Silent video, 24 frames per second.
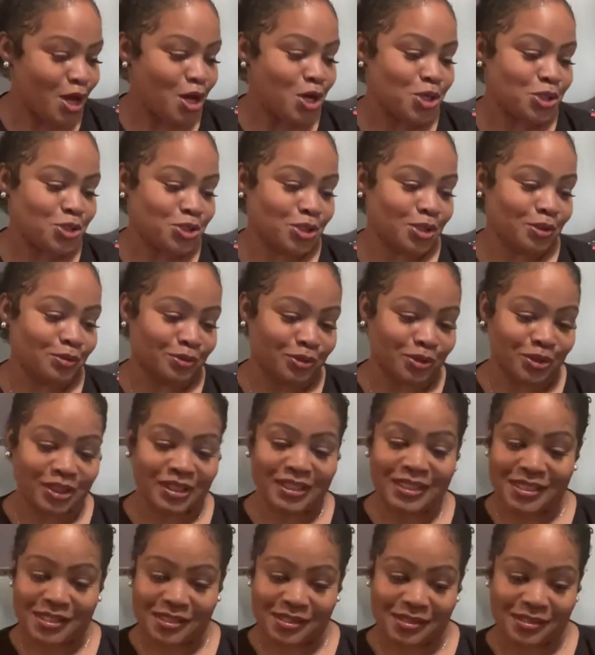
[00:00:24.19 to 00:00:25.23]
So, look,
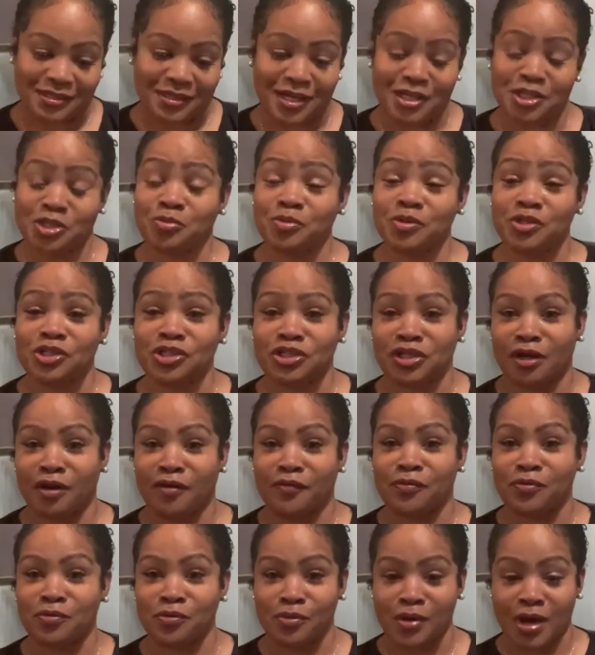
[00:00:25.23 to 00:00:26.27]
listen. I just want to share with
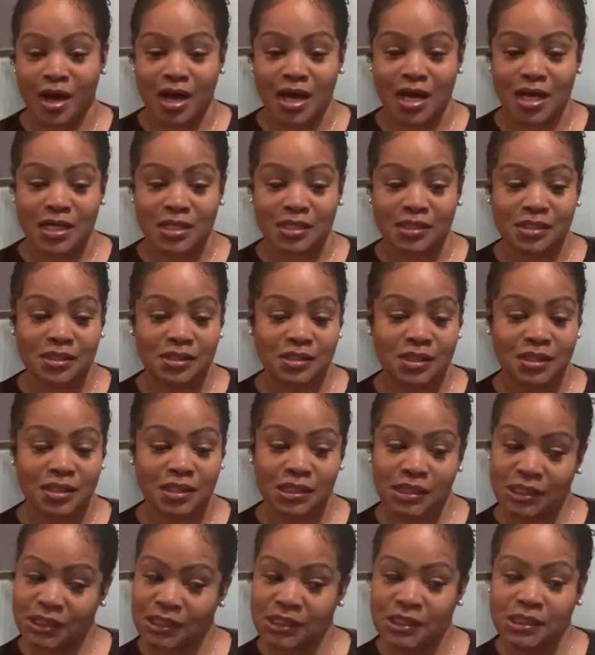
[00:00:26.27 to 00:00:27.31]
you guys
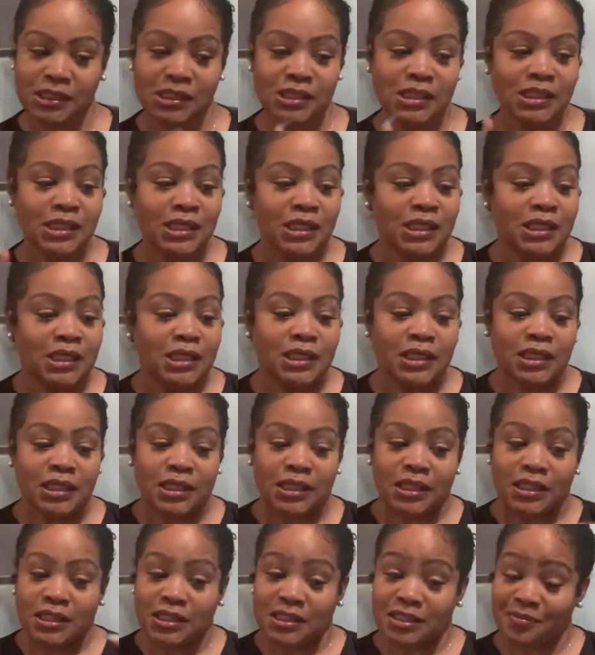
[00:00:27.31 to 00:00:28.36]

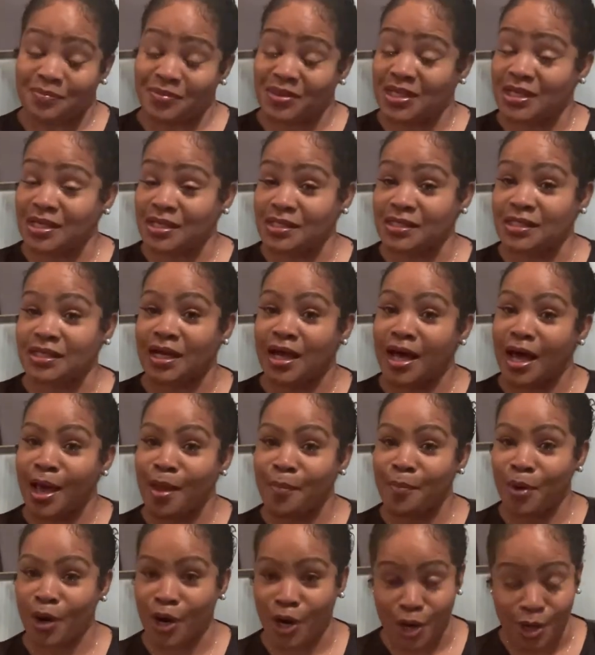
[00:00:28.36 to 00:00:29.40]
some things that I have
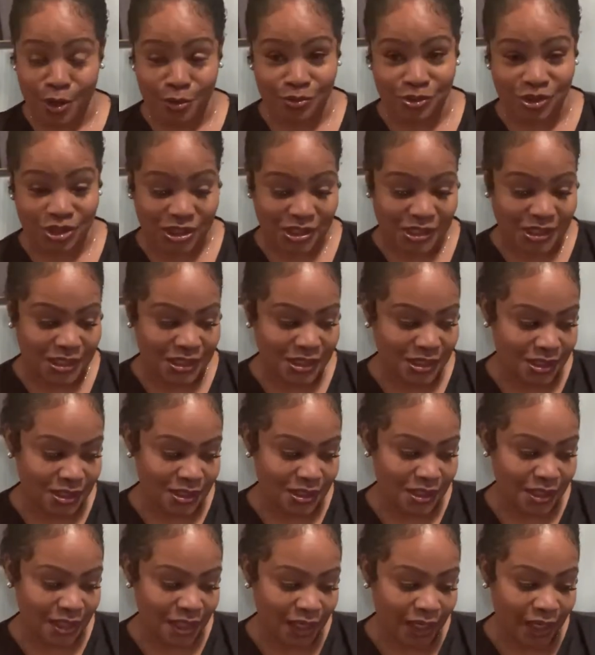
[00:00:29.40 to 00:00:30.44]
purchased
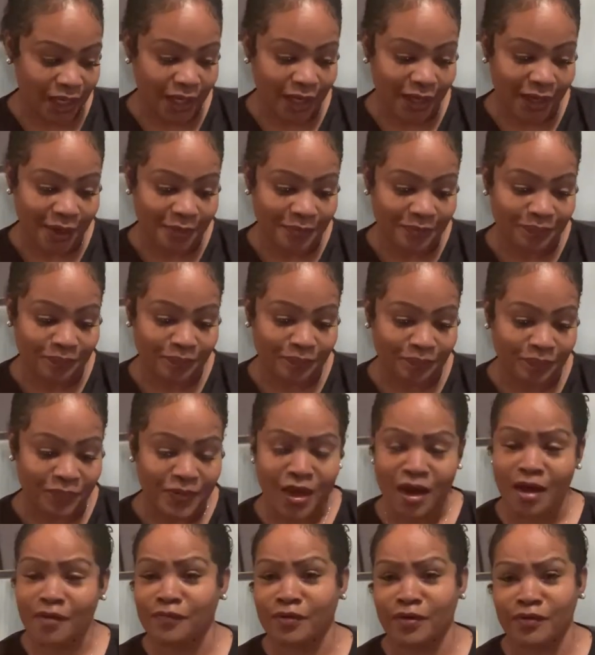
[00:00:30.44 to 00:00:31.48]
from
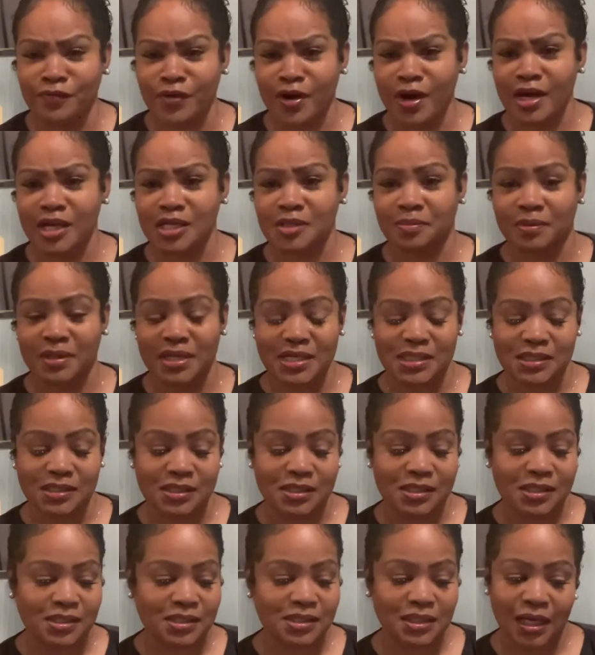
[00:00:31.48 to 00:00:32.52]
various
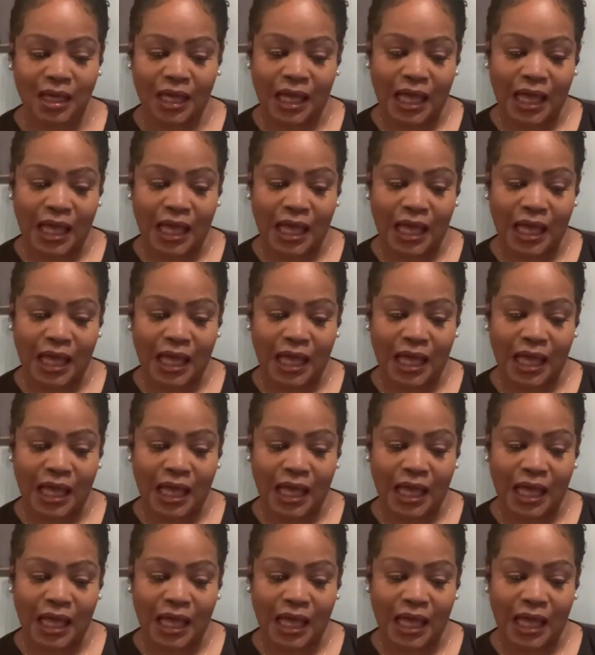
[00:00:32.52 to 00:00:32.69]
places.